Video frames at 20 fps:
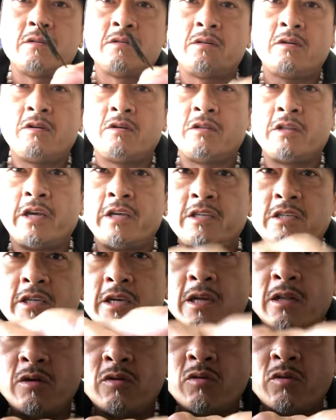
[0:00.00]
Oh, nice
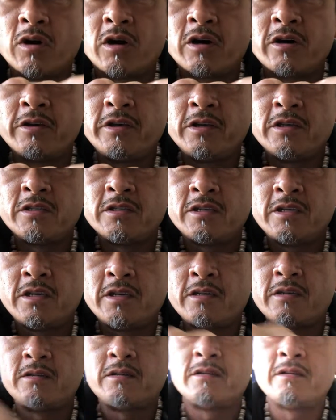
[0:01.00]
yellow wall, you can see it.
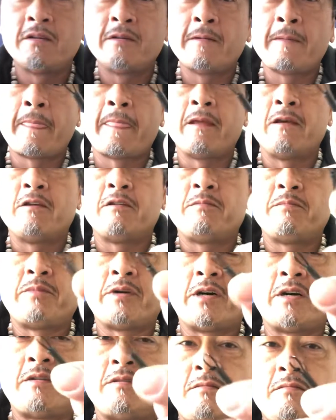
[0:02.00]
But